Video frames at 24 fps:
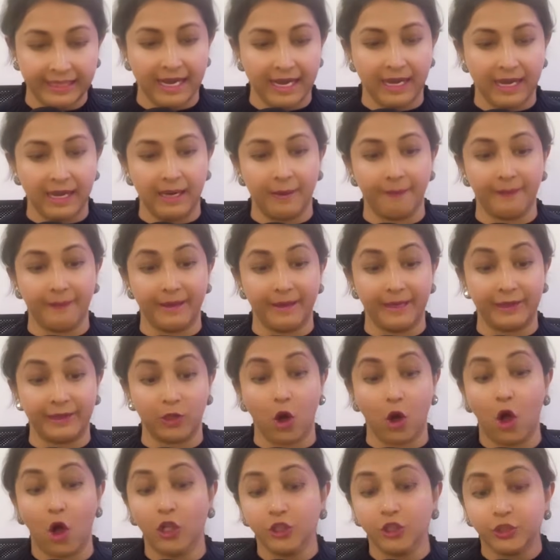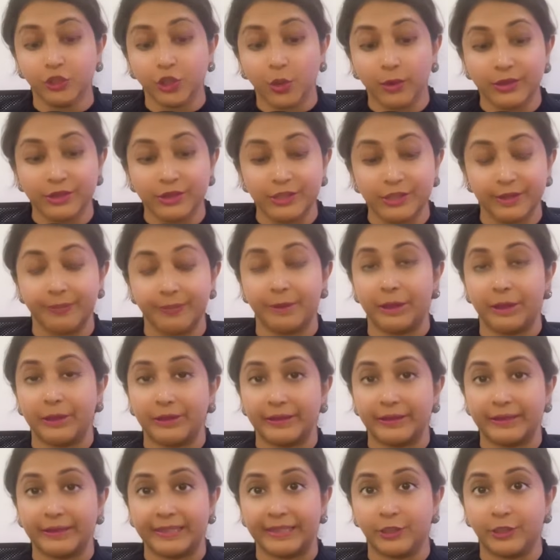and also its
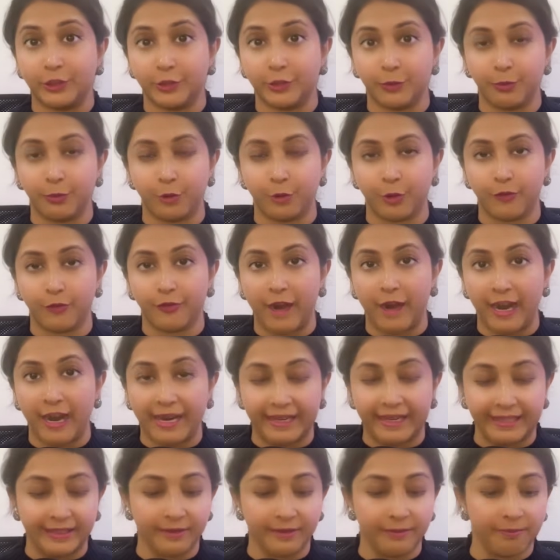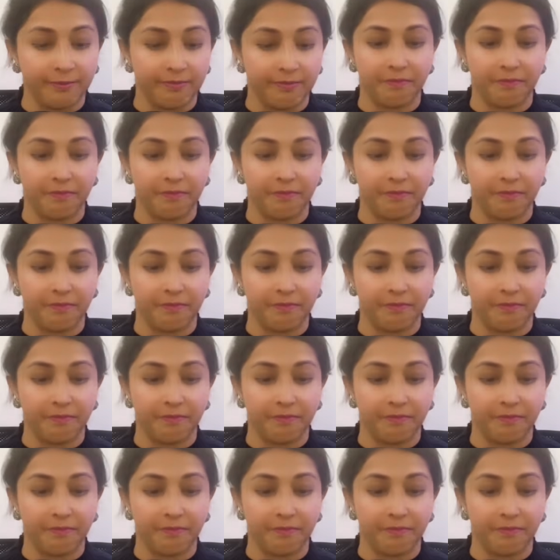ability to provide